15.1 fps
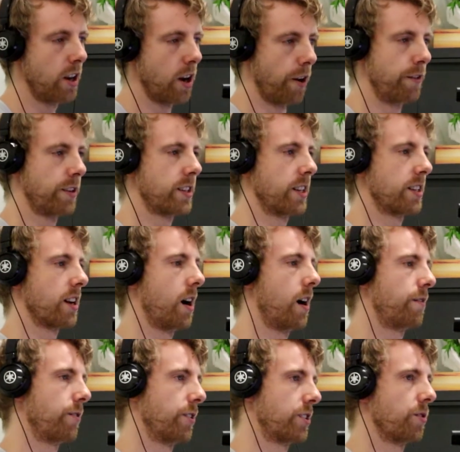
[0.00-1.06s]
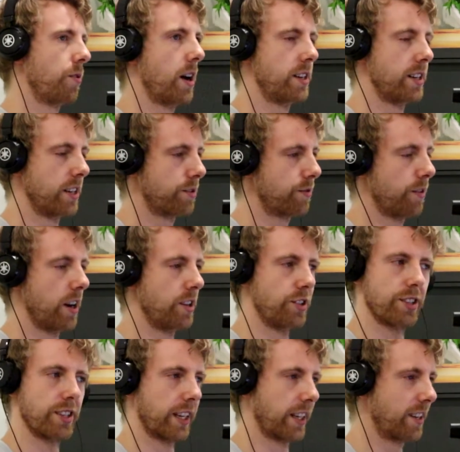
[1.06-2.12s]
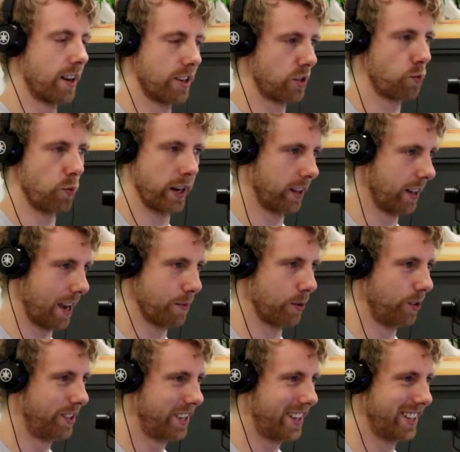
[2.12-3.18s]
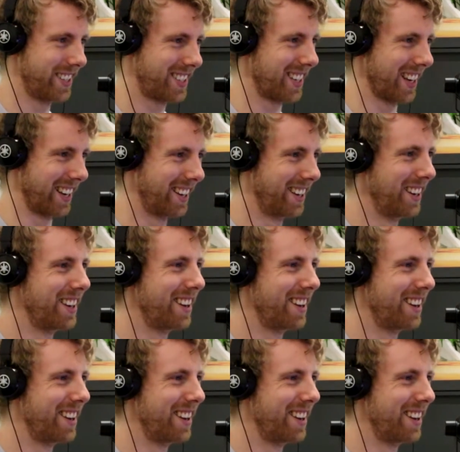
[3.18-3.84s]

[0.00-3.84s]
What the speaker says: Obviously, it's hard for us to identify you can't just read a label and see.